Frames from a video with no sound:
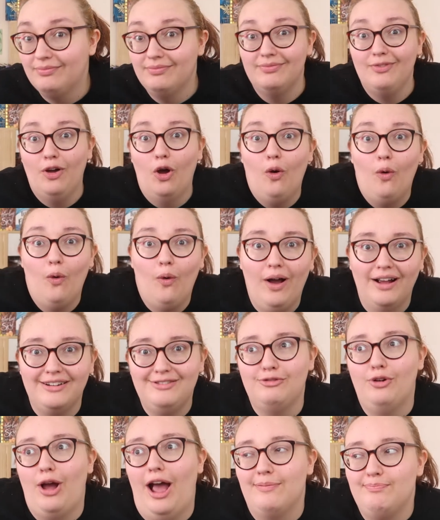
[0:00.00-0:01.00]

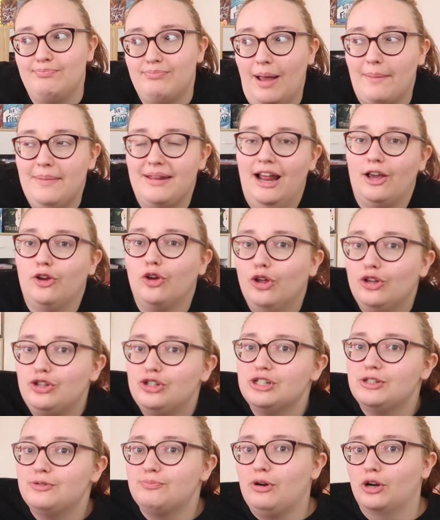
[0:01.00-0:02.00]
I mean, I could
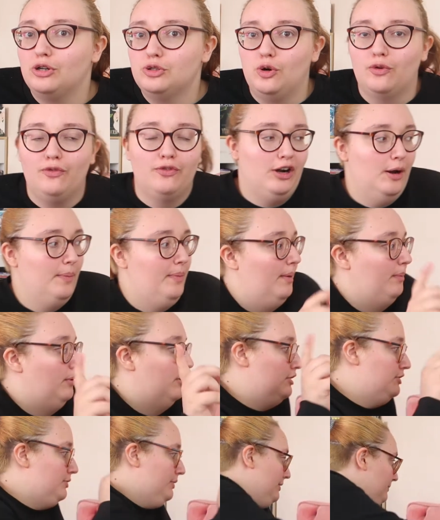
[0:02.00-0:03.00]
just brush over it, but I'm
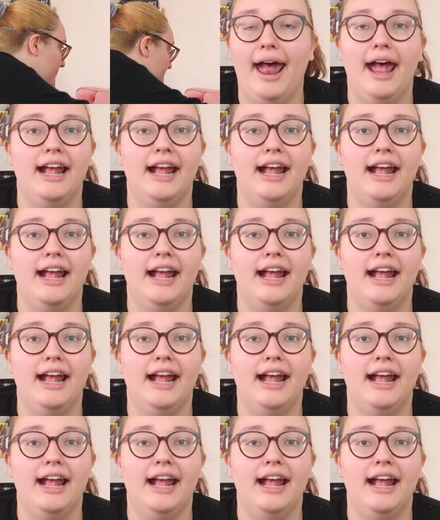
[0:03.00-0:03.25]
gonna do it.